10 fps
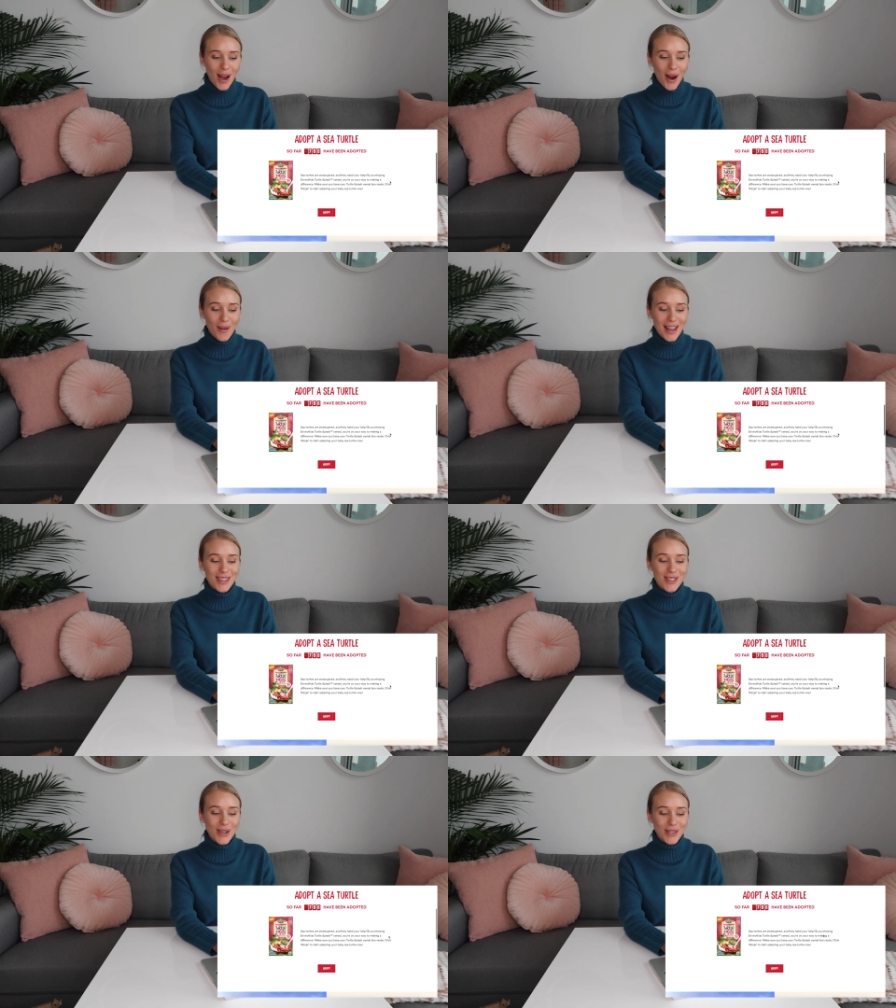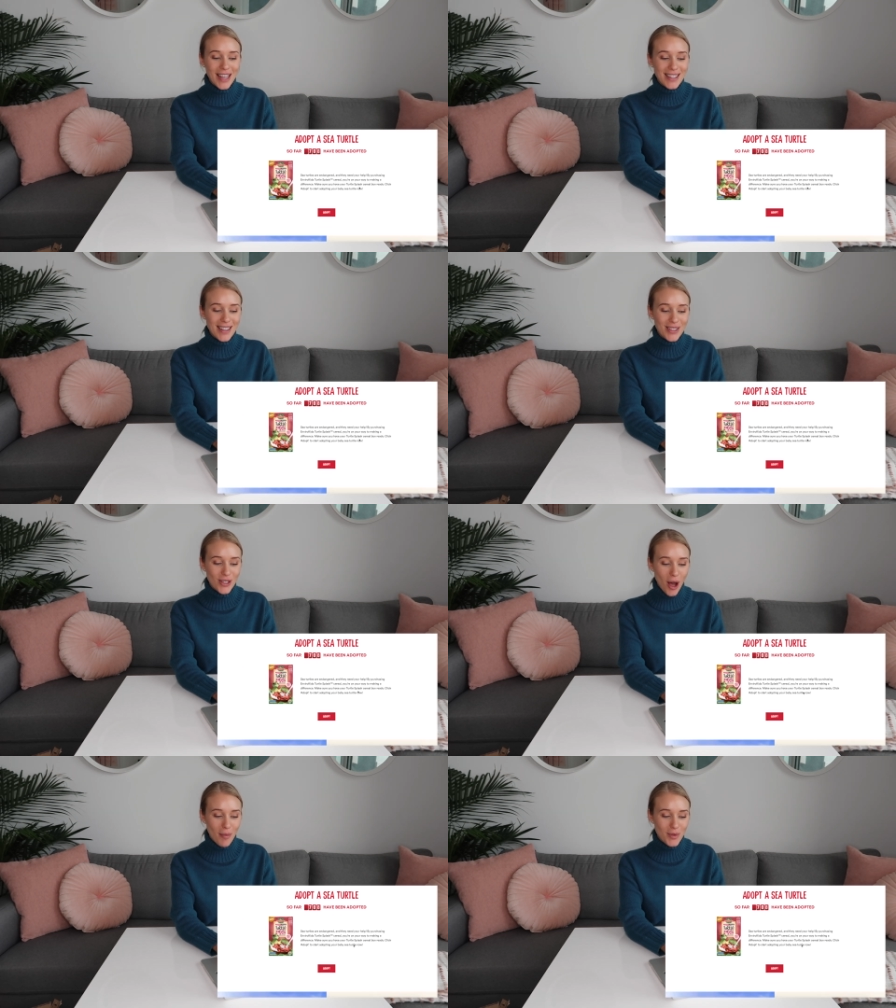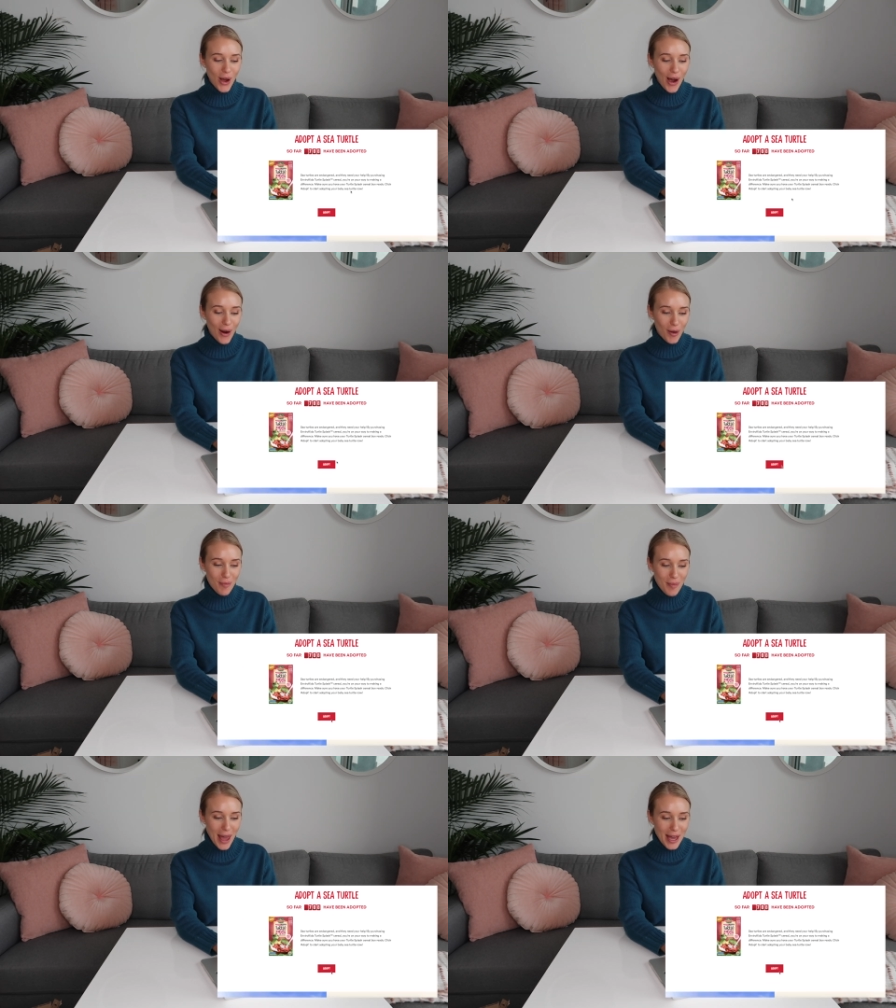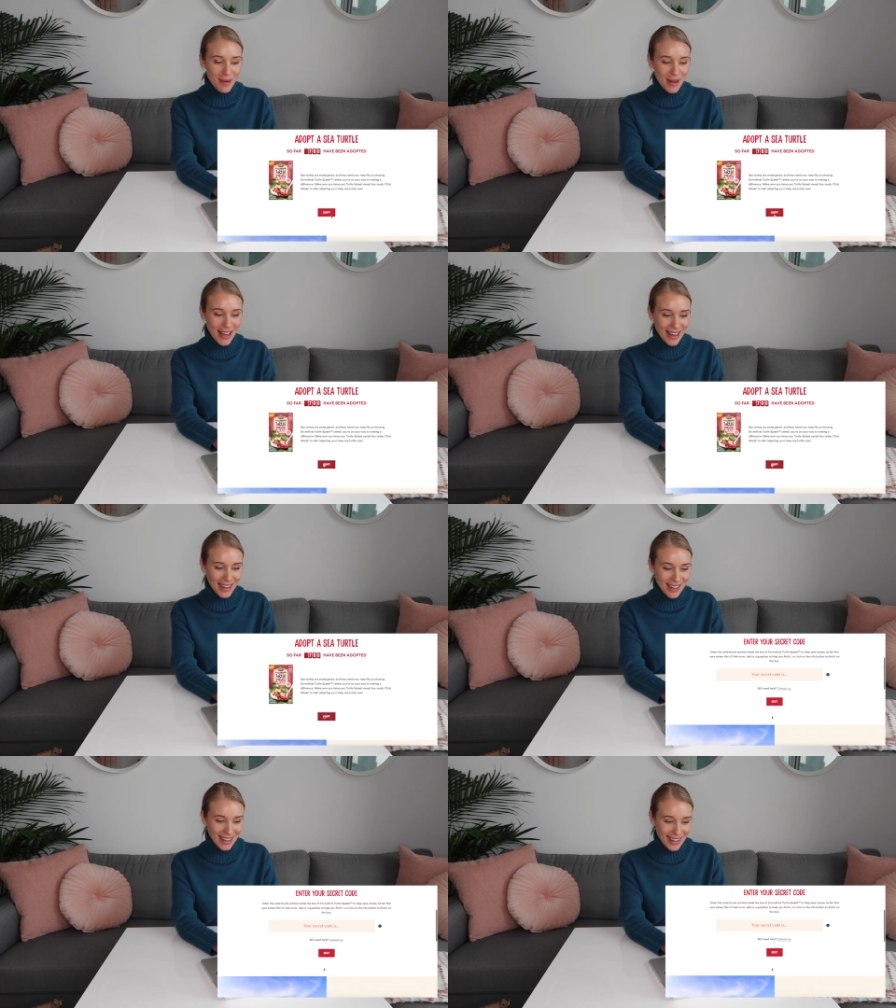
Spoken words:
All right, so let's adopt our baby.